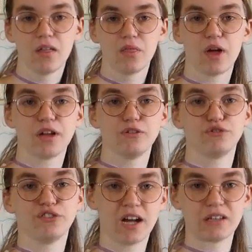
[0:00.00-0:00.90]
that you
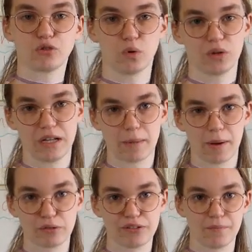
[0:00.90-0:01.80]
start talking
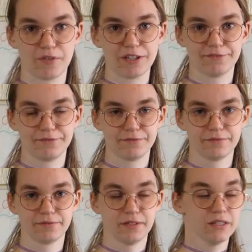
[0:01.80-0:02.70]
about something.
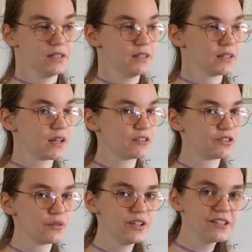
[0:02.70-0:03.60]

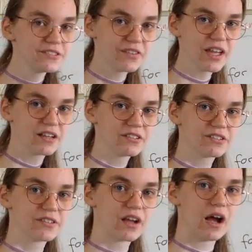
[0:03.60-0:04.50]
So these things
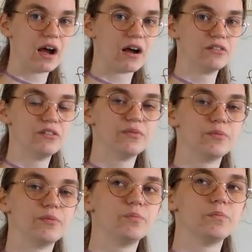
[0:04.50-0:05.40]
are
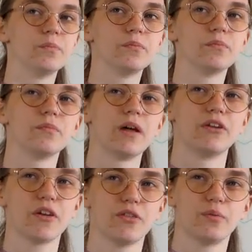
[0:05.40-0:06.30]

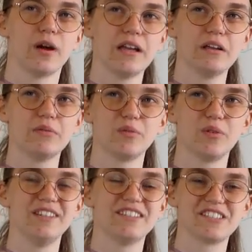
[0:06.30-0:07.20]
another way we
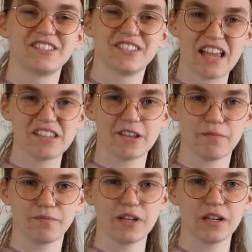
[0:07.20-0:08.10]
can just say
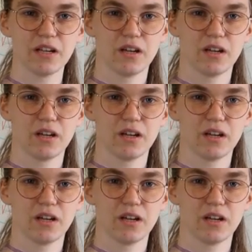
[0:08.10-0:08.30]
something